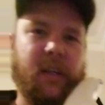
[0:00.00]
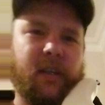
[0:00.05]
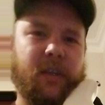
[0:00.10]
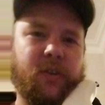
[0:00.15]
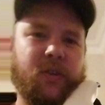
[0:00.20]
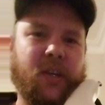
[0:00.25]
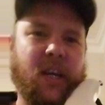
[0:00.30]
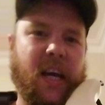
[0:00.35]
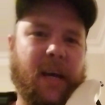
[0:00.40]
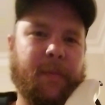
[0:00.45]

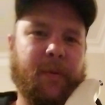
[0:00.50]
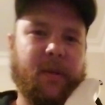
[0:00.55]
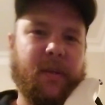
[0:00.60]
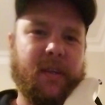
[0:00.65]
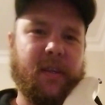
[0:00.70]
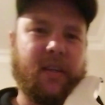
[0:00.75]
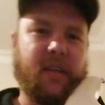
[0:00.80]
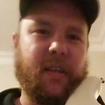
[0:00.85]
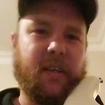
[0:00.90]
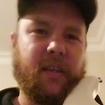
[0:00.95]

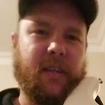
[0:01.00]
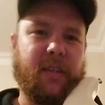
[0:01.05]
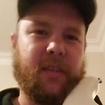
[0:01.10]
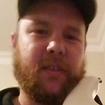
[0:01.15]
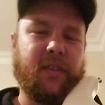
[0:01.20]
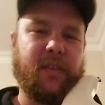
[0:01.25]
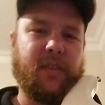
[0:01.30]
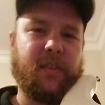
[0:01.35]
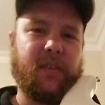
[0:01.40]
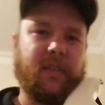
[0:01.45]

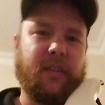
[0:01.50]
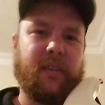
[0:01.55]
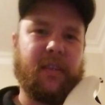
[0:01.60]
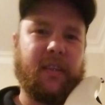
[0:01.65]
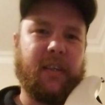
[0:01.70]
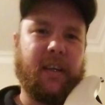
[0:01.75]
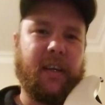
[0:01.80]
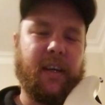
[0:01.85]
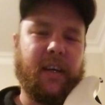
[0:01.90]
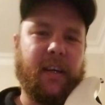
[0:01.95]
Japanese
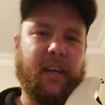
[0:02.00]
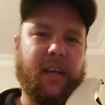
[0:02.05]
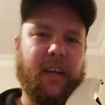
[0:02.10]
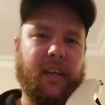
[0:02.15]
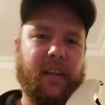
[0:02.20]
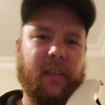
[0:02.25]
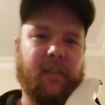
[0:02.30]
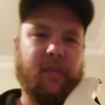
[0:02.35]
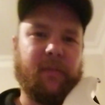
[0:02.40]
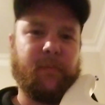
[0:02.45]

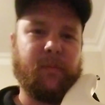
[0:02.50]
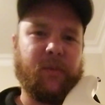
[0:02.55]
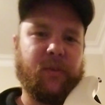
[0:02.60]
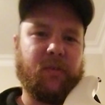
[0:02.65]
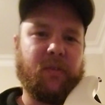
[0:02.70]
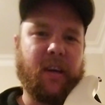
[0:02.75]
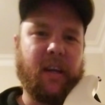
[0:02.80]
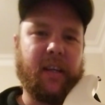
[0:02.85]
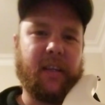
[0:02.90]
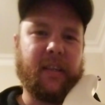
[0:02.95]

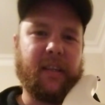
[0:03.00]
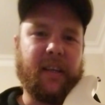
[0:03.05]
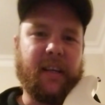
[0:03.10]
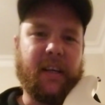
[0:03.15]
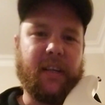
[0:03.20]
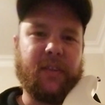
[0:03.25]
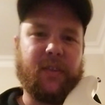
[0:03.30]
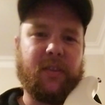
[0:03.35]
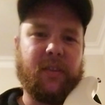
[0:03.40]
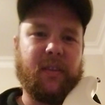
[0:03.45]

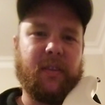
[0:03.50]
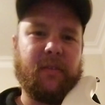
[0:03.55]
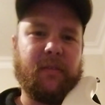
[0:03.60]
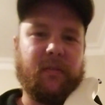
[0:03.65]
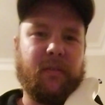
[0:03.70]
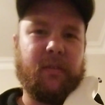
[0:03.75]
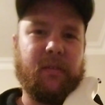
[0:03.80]
Stratocaster.